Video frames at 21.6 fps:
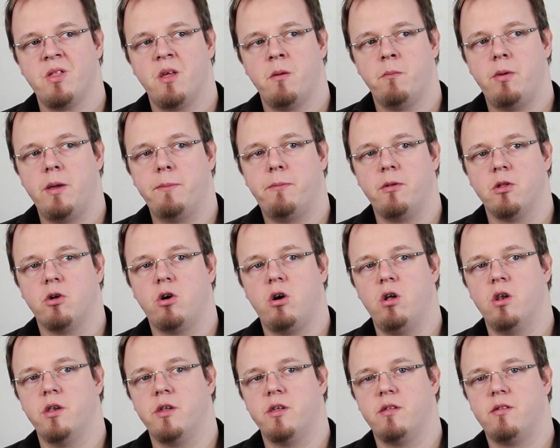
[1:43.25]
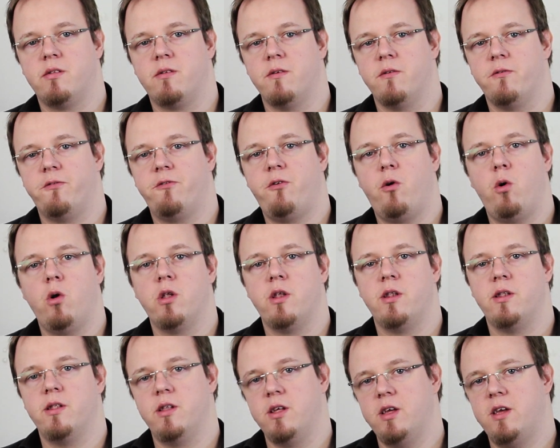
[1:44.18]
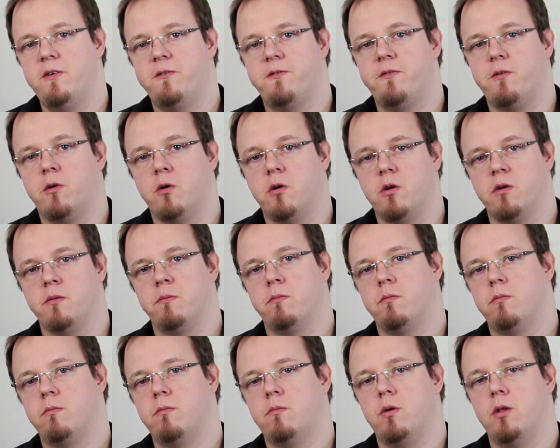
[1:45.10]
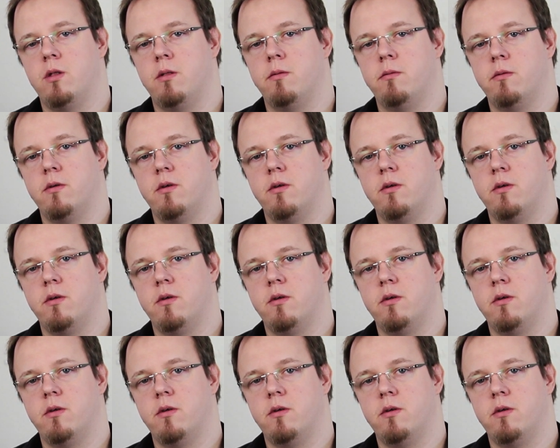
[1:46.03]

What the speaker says: people called it fallen leaf, or well,